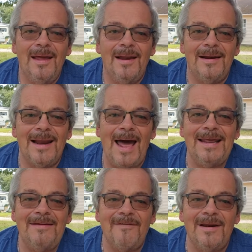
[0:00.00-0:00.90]
Not
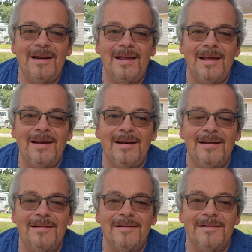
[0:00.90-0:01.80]
even
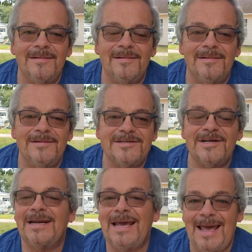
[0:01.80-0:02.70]
in
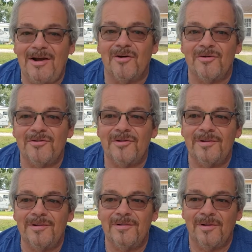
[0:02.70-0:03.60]
Sunny Acres,
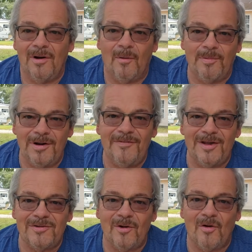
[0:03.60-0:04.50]
our
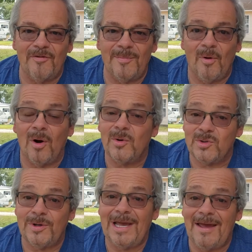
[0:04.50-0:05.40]
previous RV park,
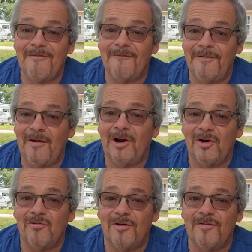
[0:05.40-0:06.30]
which we gave a very
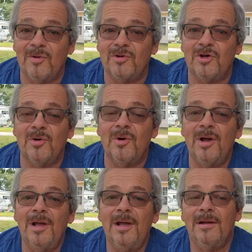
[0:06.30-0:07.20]
good review to.
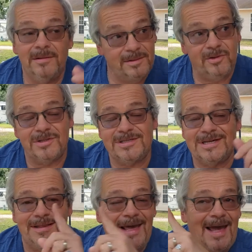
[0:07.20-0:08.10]
You can
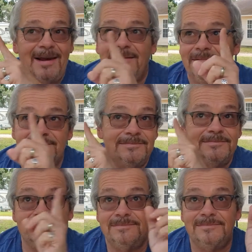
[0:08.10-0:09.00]
see that
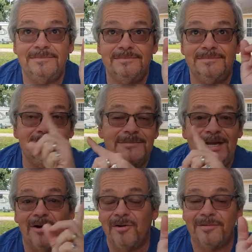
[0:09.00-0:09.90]

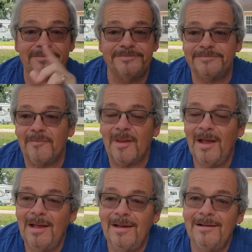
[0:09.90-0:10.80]
here,
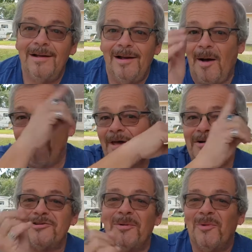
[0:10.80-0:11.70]
up
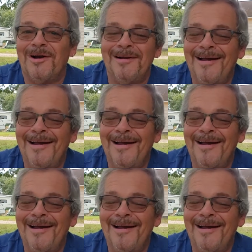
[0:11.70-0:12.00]
there somewhere.